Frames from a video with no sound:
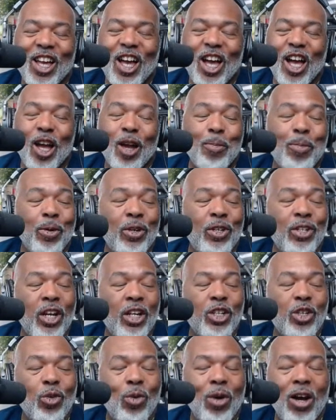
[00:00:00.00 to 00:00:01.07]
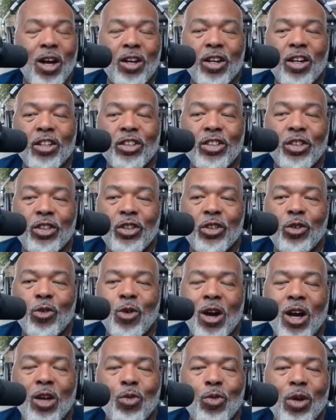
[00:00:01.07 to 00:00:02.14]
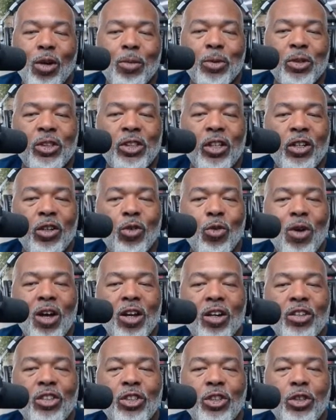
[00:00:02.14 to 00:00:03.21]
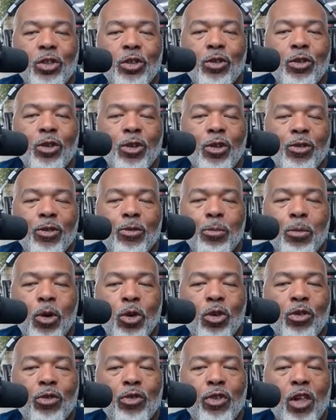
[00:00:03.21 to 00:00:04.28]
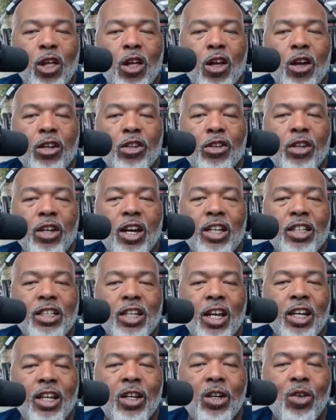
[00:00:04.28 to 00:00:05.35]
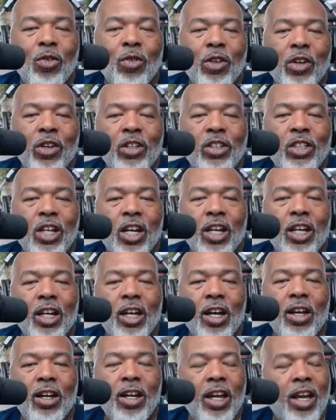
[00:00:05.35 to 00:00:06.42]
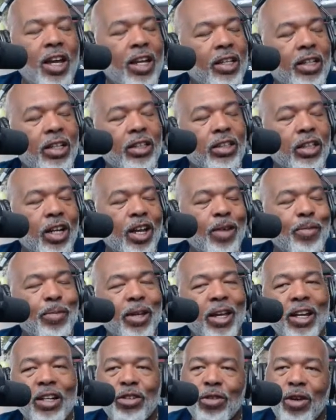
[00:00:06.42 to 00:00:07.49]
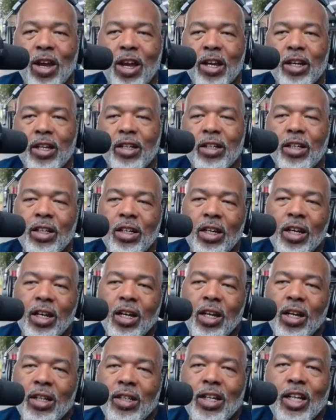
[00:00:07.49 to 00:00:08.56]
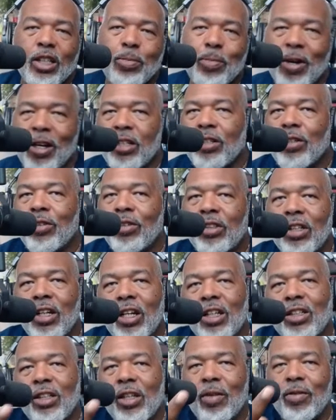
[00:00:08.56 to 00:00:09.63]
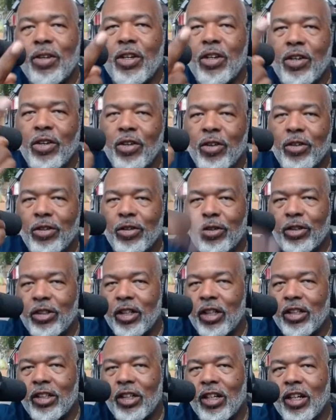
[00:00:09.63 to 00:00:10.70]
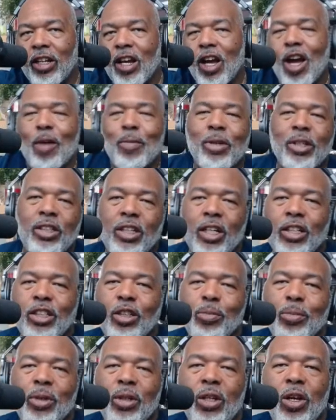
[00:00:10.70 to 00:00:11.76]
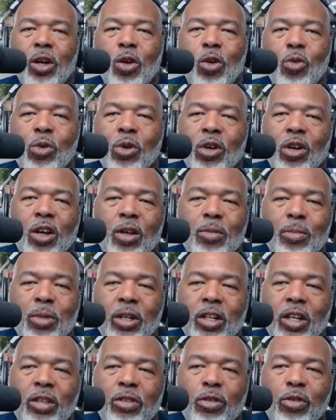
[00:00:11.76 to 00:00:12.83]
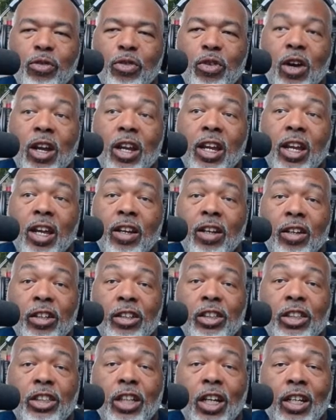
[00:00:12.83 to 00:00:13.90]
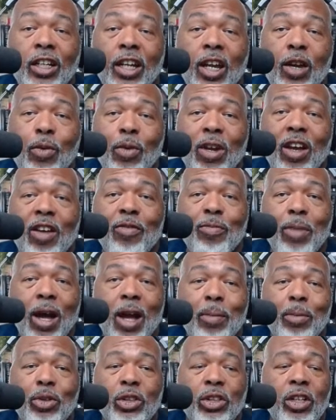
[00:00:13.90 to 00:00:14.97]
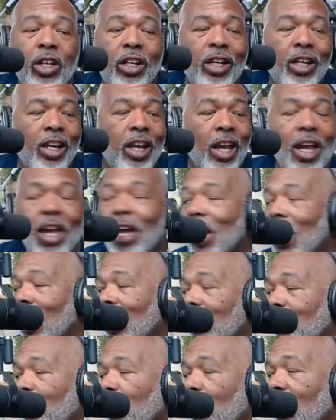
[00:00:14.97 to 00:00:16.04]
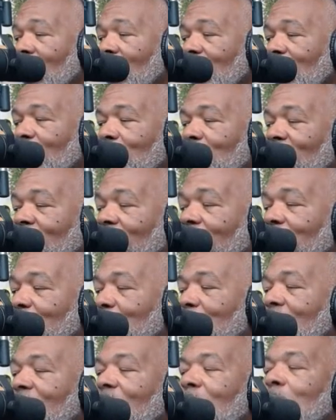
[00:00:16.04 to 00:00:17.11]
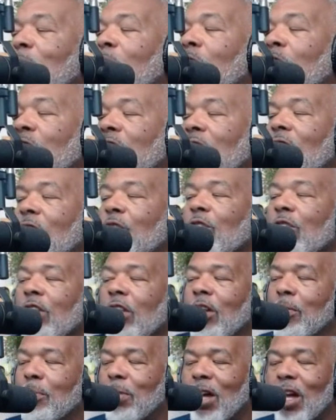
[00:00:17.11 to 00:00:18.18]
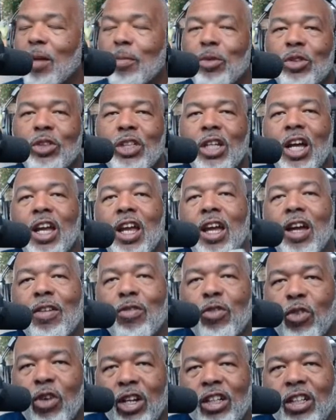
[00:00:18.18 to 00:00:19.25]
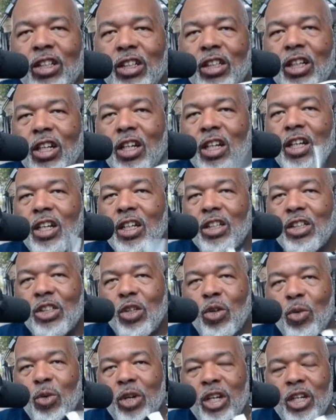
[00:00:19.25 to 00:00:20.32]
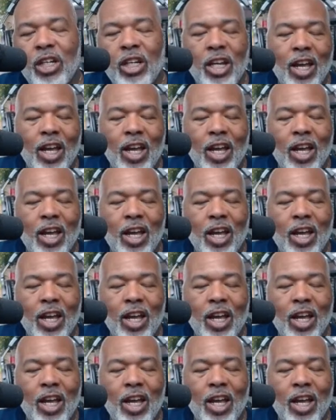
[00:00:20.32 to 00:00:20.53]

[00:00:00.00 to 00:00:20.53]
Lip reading: I appreciate you, Wild on 2, Wild 1%er, Wild on 2 Motor Vlog. You guys got to get over there and check it out. Hey, listen, I'm Black Dragon. That's my 2 cents. Love to hear your 2 cents in the comment section below. We're on Monday through Friday, and on Sunday we have Bible study out of one of the very many Motorcycle Club Bibles I have written. So we